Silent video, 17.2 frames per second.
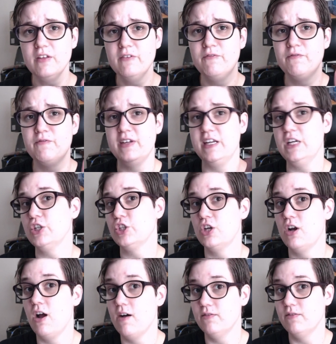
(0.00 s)
finish a
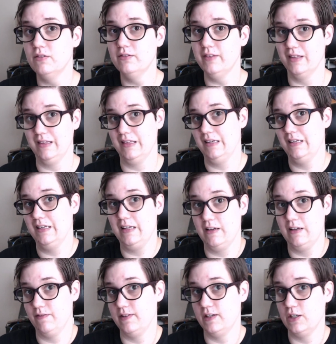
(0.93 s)
novel that they didn't
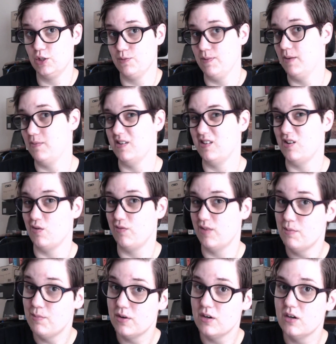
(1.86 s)
get finished maybe in
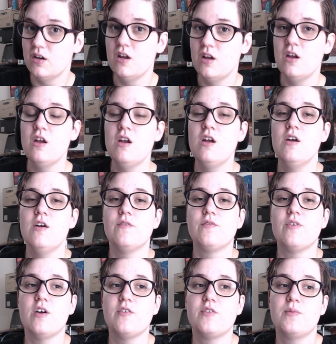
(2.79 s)
November.
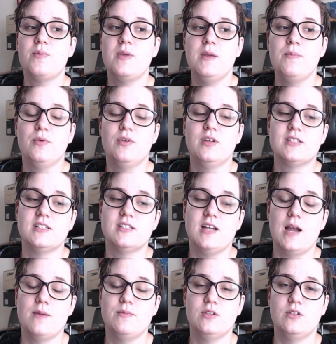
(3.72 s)
For other people, it's a
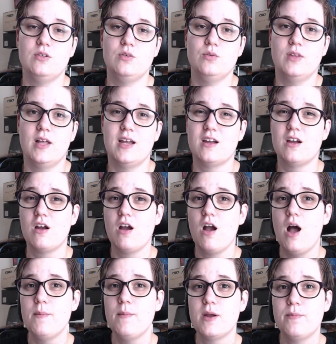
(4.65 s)
time to do
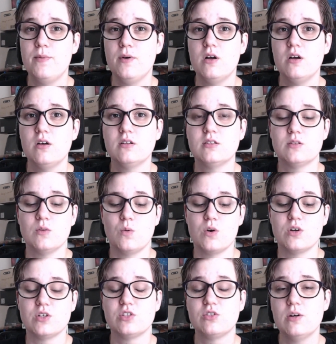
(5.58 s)
comic books
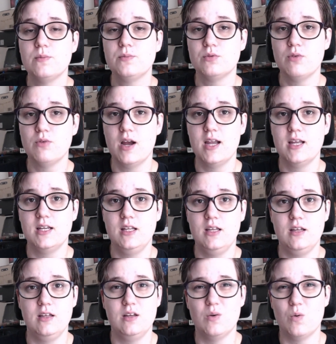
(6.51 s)
or script
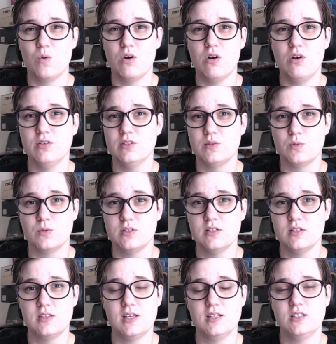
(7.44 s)
writing or all sorts
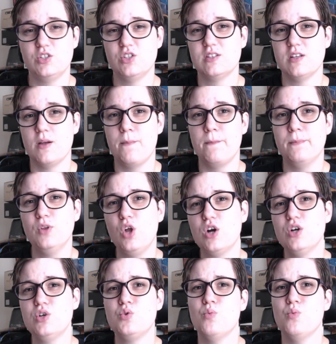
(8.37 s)
of things, just a
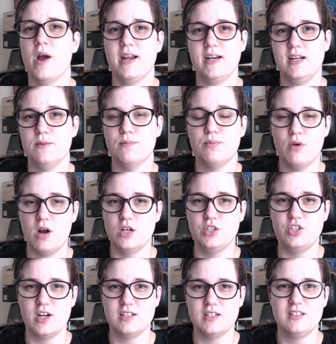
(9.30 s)
large writing
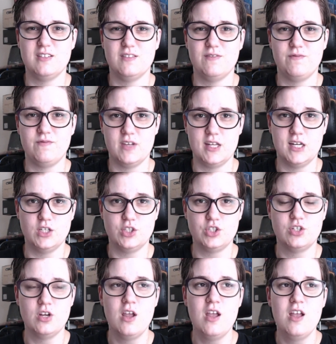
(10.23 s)
project to
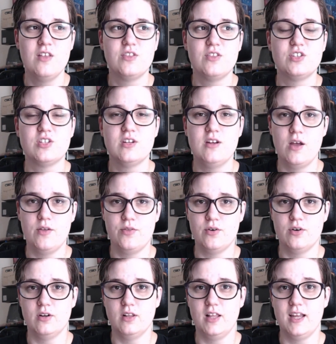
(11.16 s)
finish. There's
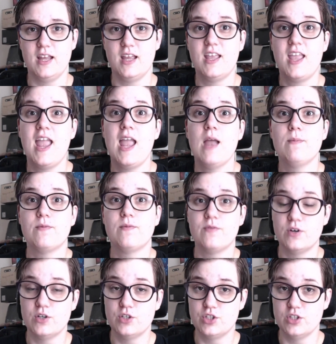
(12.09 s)
another camp
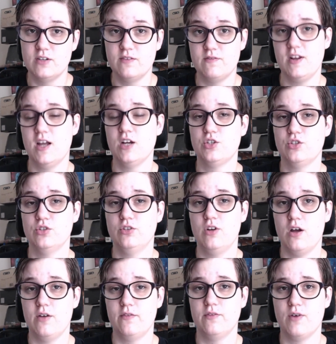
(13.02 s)
version of National
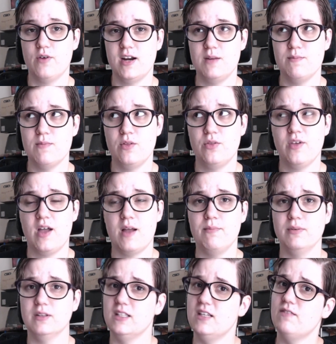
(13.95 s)
Novel Writing Month, I
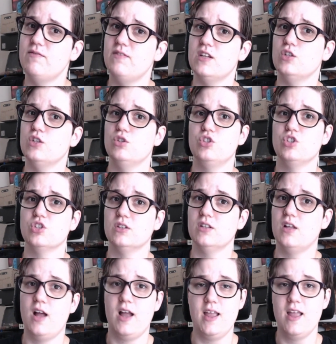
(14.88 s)
believe, in
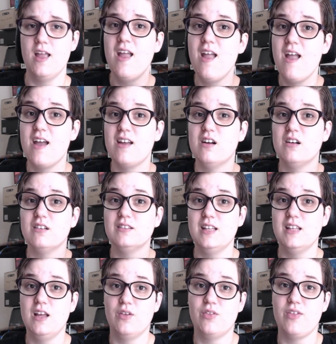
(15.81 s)
July. And I'll
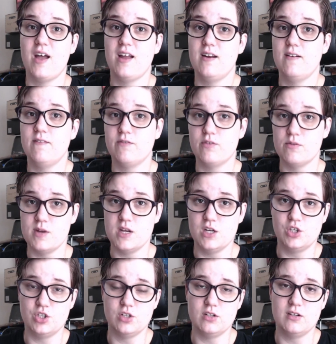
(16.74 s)
link that
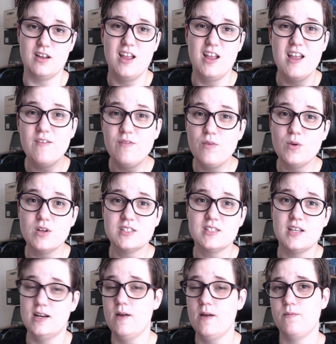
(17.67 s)
information if you want to
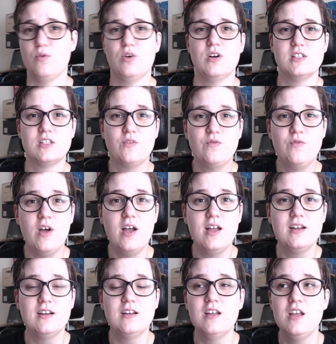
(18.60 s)
sign up for it. It's
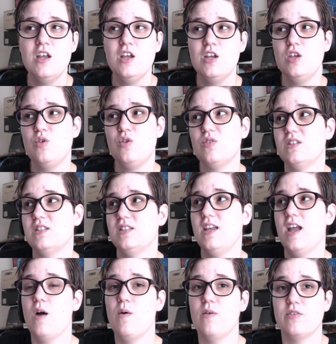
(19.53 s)
fun. You can
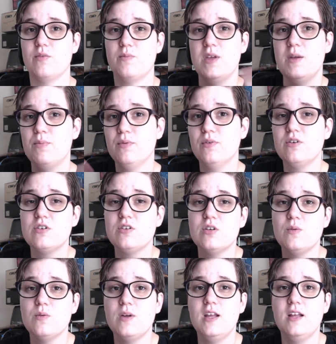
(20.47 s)
see how other people are
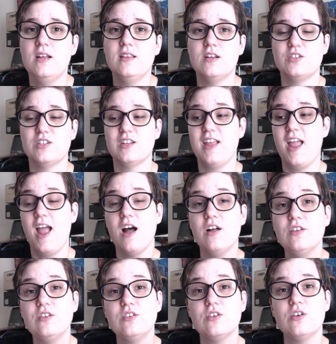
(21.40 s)
doing. There's a
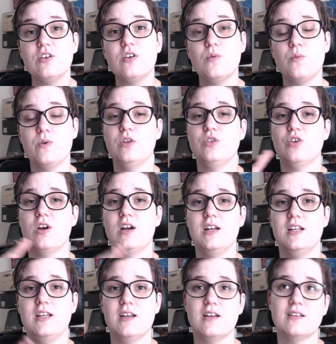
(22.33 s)
calendar where you try
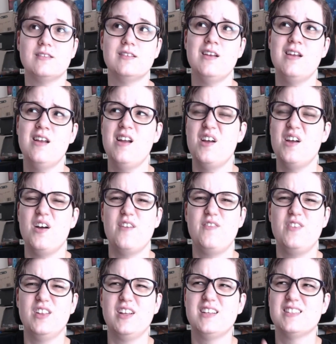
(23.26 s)
to get, I
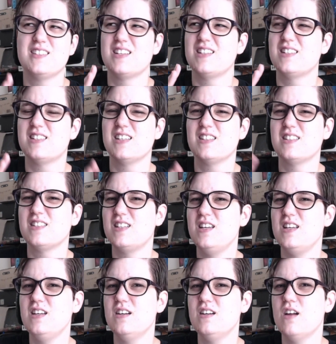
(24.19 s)
feel like it's
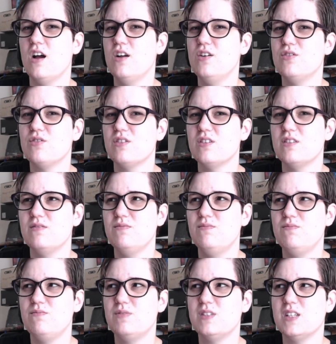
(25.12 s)

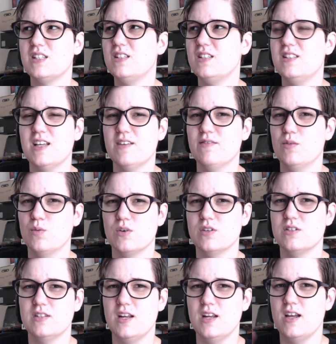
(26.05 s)
1,667
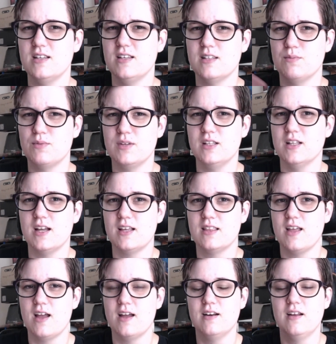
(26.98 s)
words a day, something like
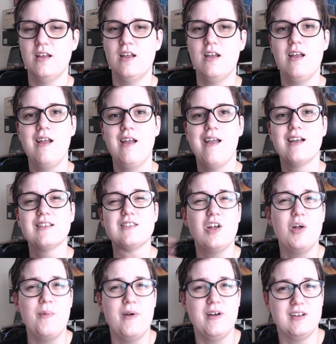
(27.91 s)
that. It's
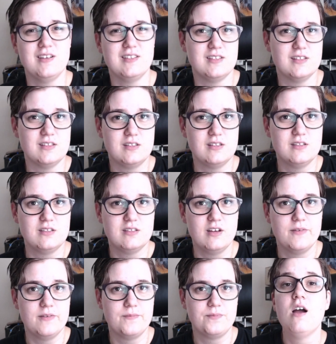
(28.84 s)
all about
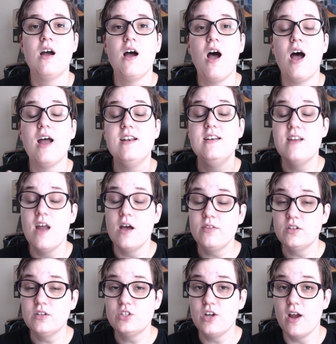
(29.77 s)
consistency.
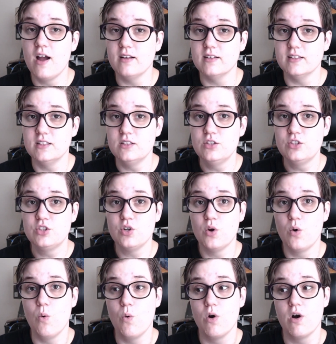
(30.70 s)
Another challenge
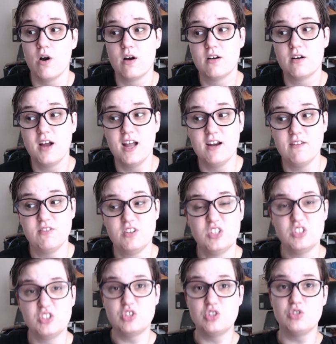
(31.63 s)
or kind of
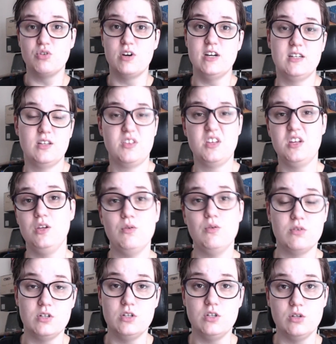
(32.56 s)
constraint thing you
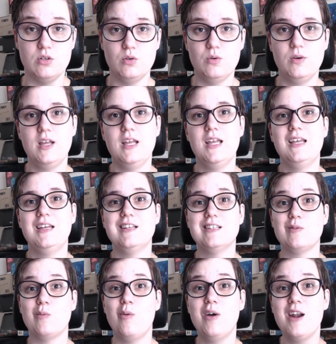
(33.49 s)
can do
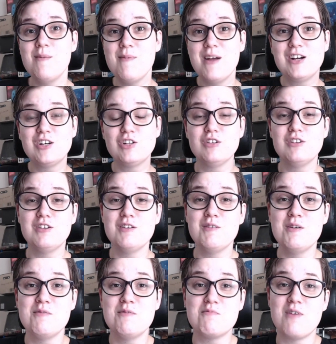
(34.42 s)
is what I'm actually
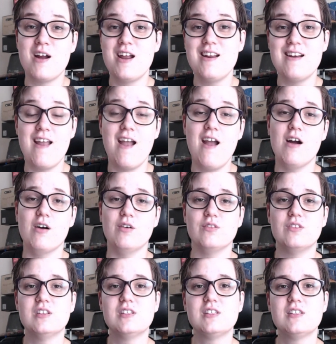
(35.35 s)
doing right now.
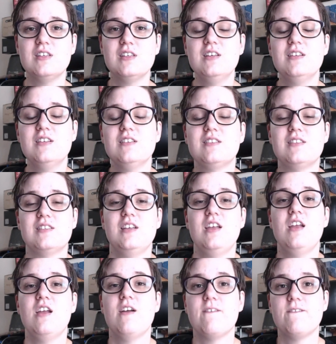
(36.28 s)
This is
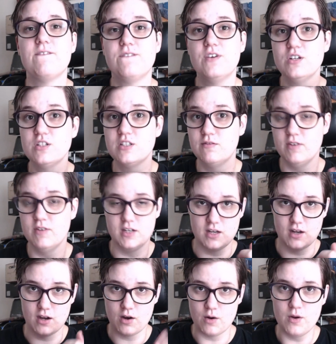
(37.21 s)
the first
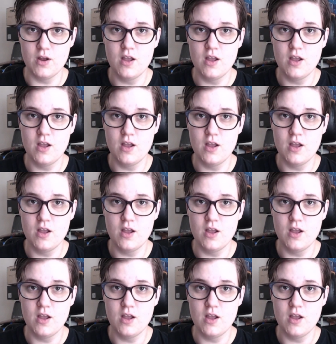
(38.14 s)
video